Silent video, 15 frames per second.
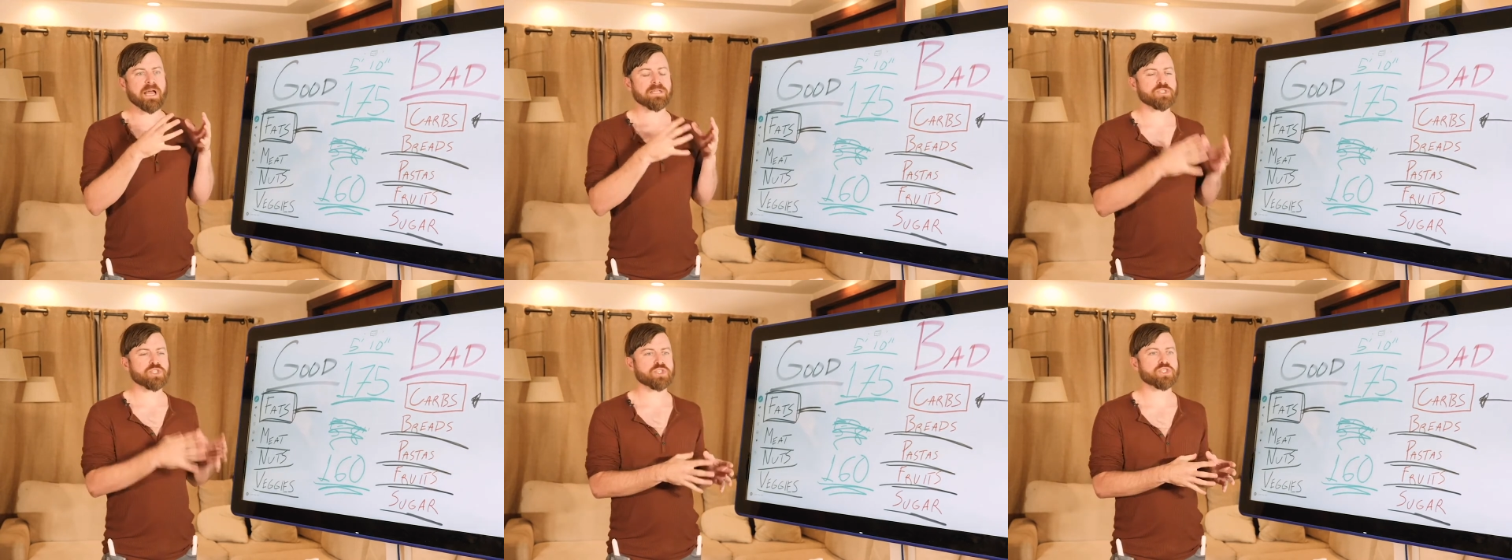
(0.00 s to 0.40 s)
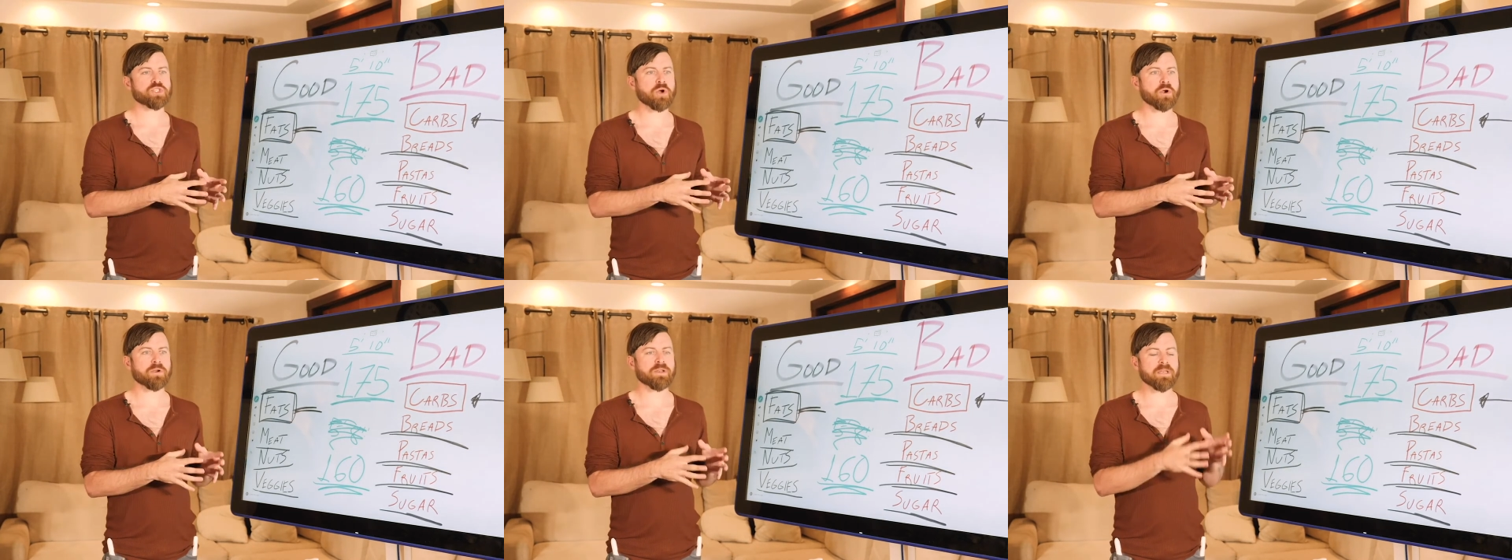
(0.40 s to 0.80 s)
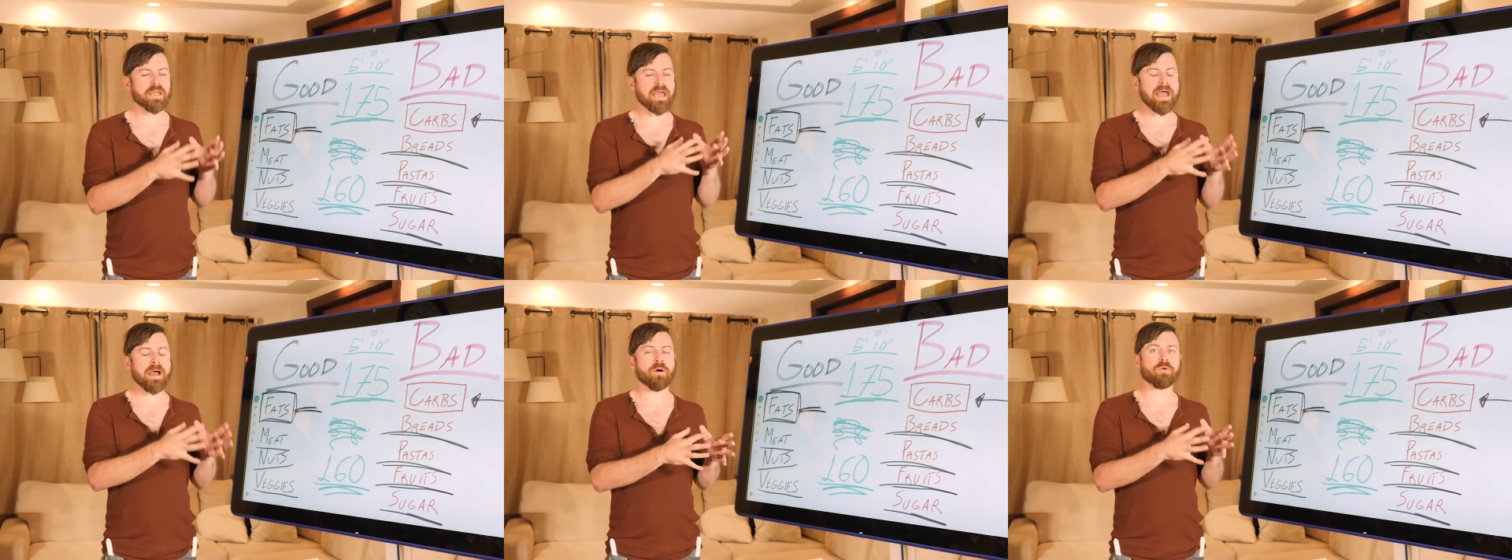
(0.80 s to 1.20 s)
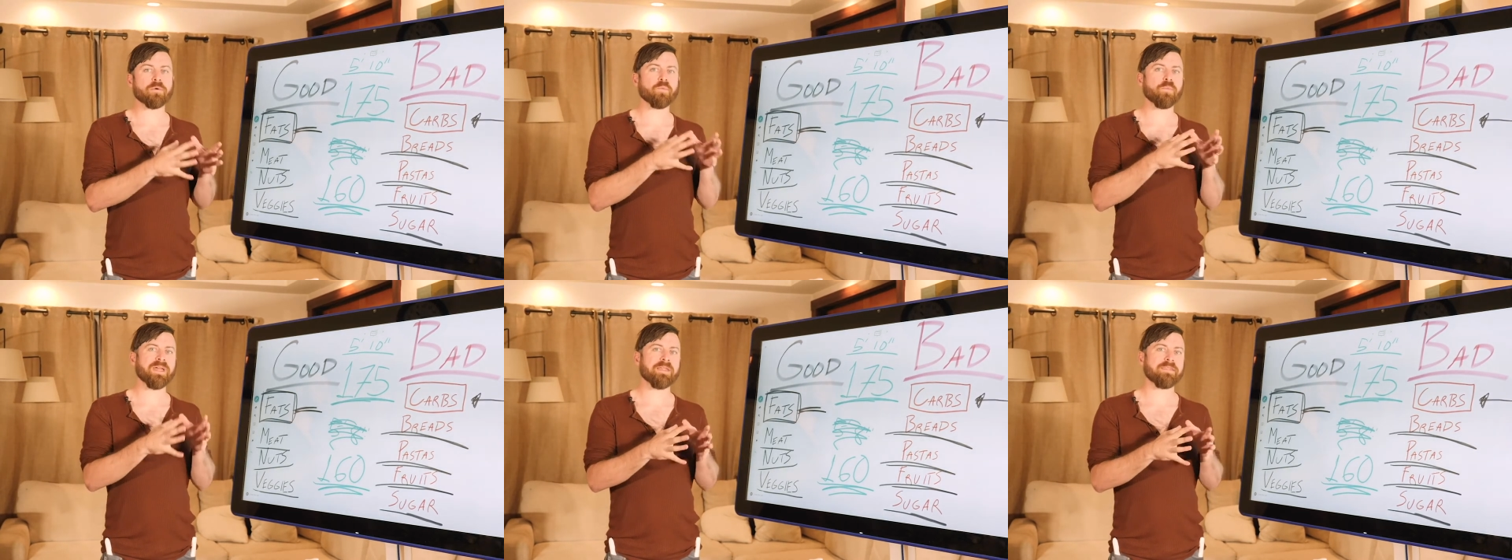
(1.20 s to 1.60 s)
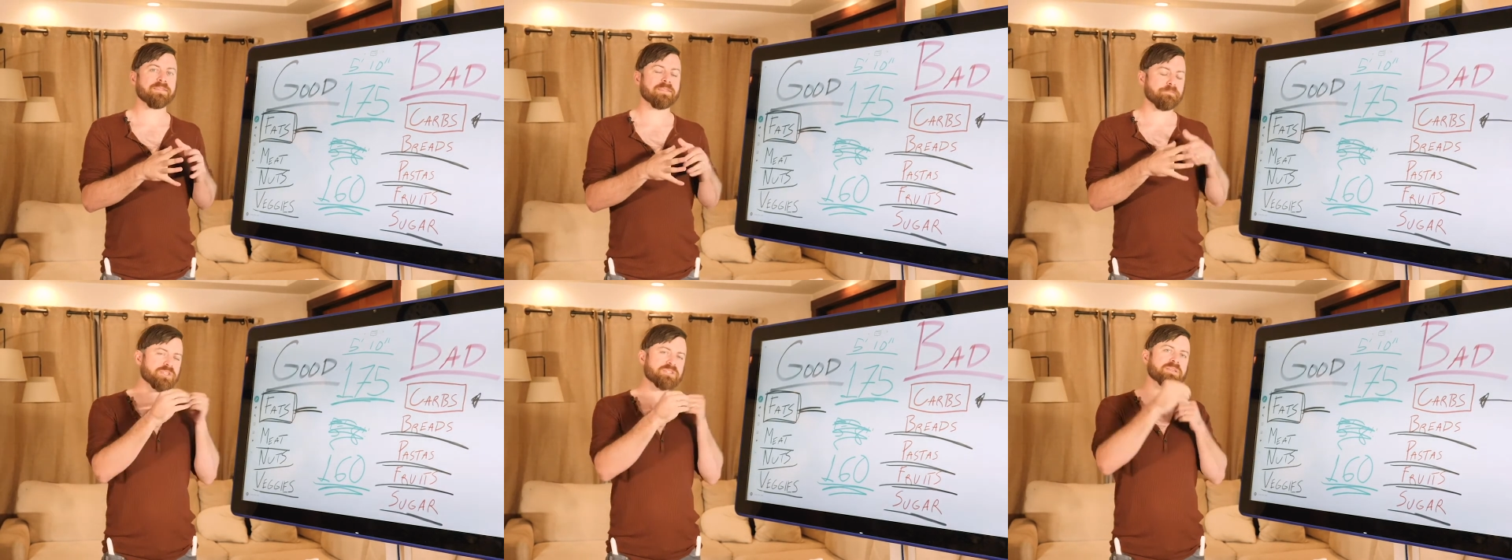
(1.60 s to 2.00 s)
I started out
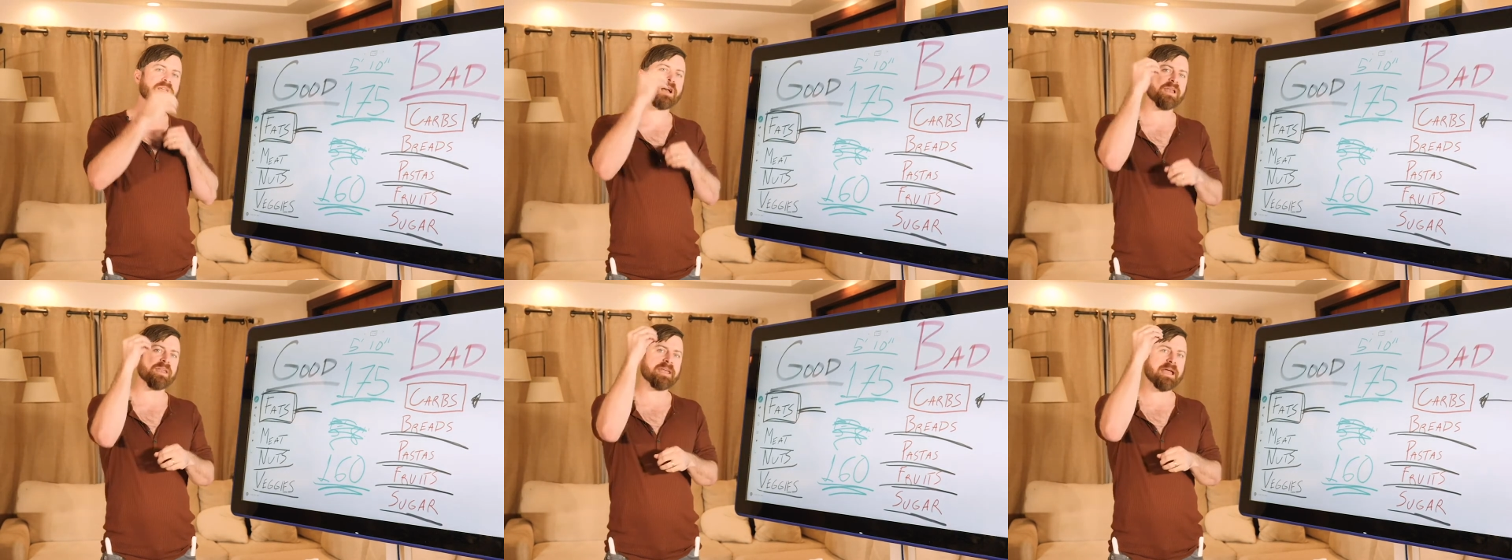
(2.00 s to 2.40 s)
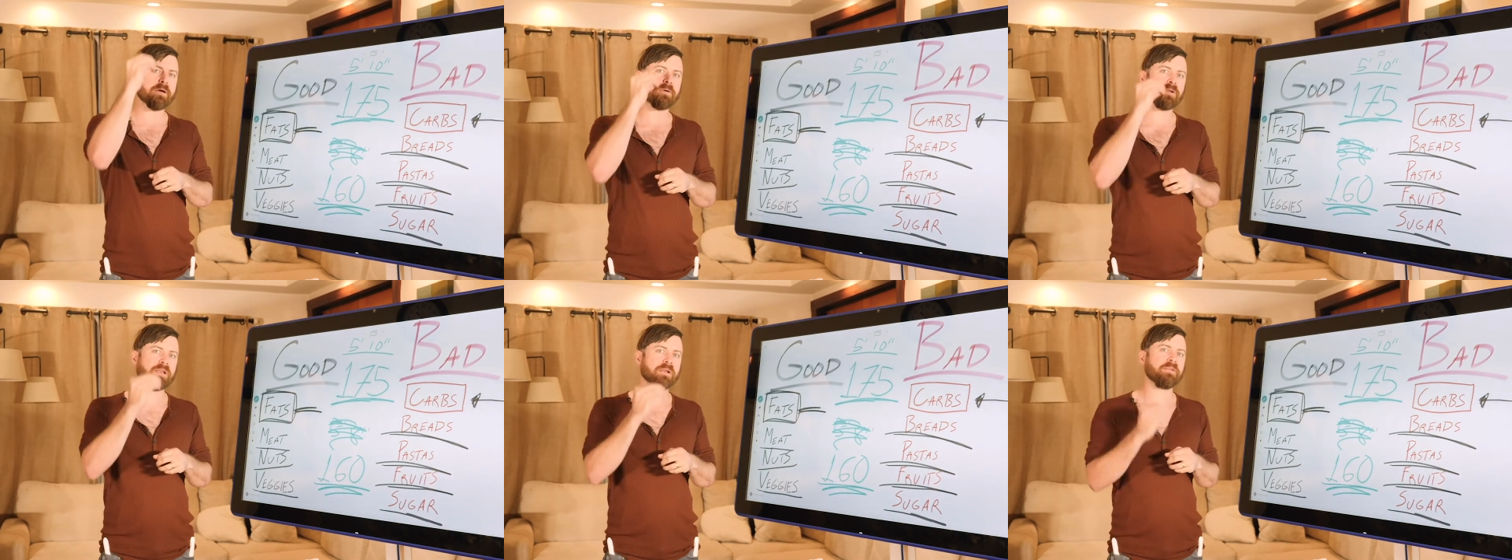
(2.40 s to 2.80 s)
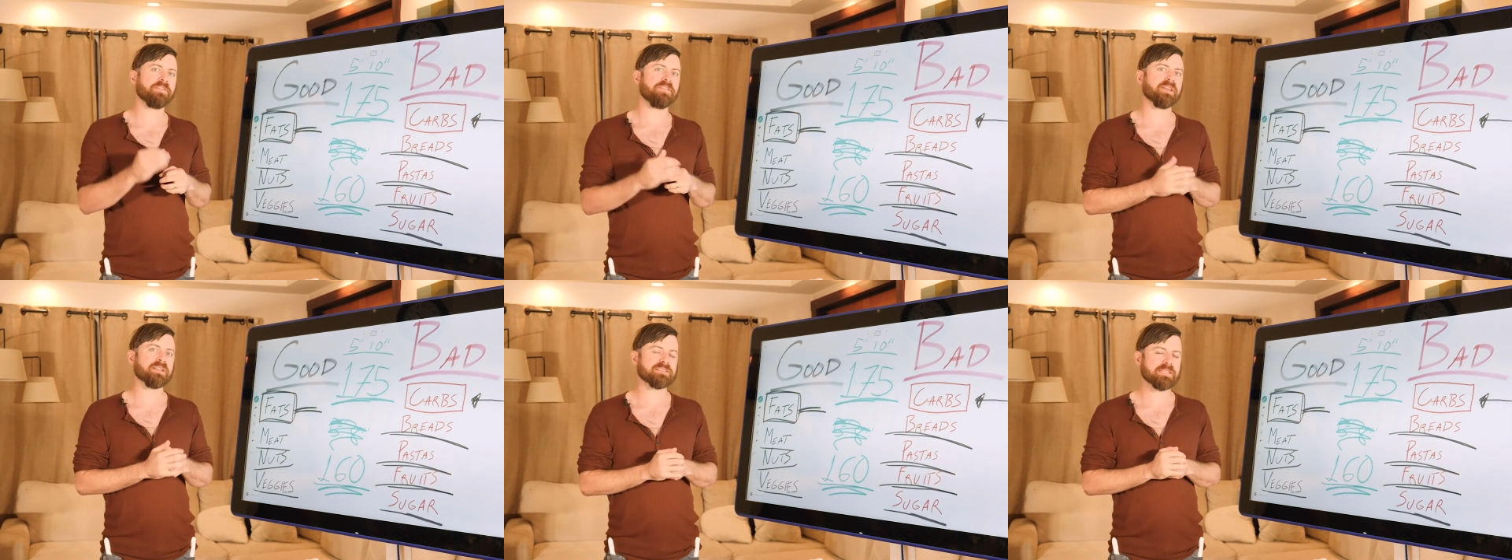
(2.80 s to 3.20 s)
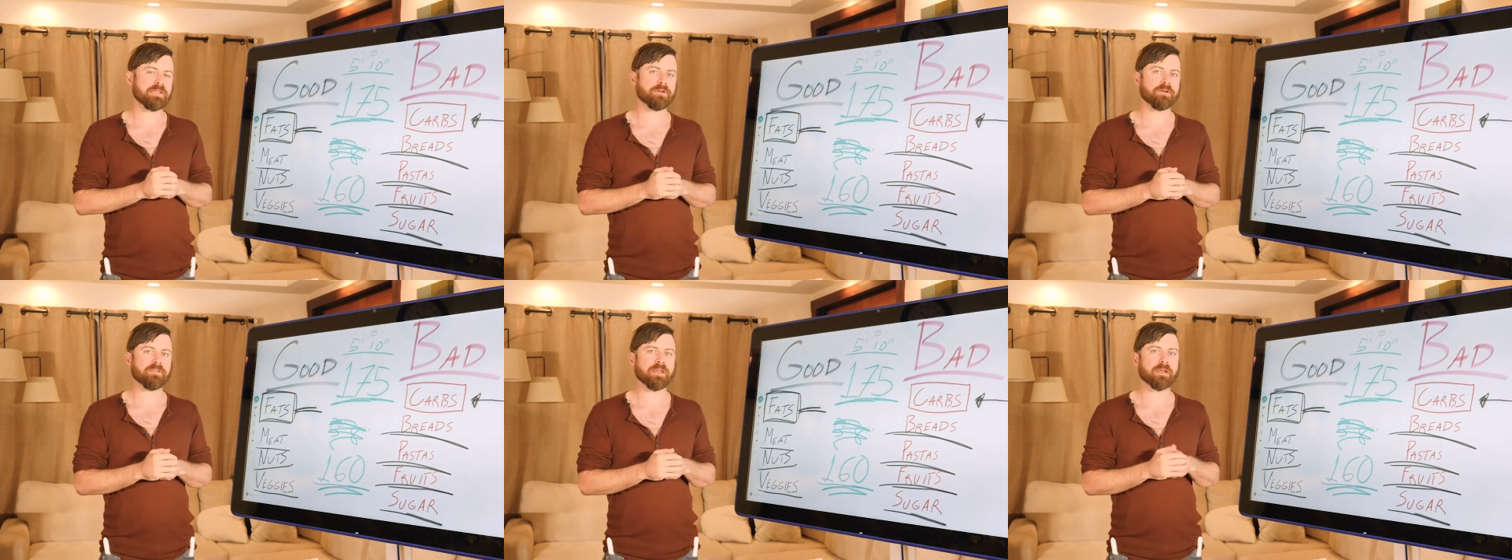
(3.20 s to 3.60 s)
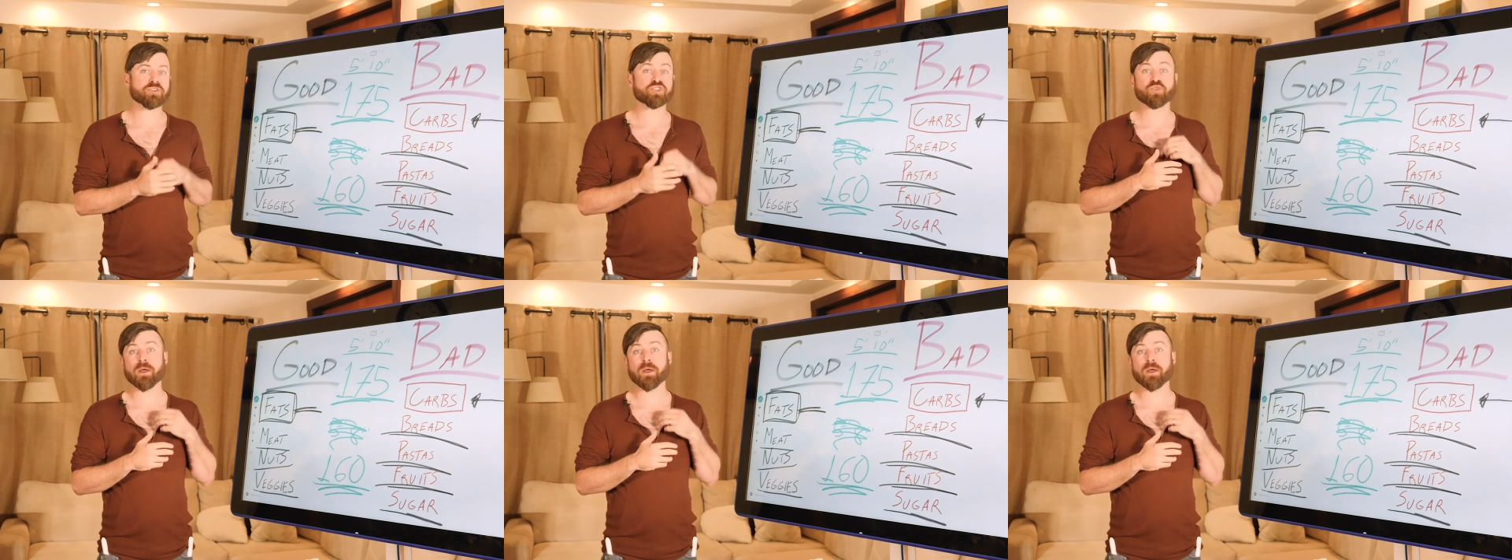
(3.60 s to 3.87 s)
with just cutting out little things here and there.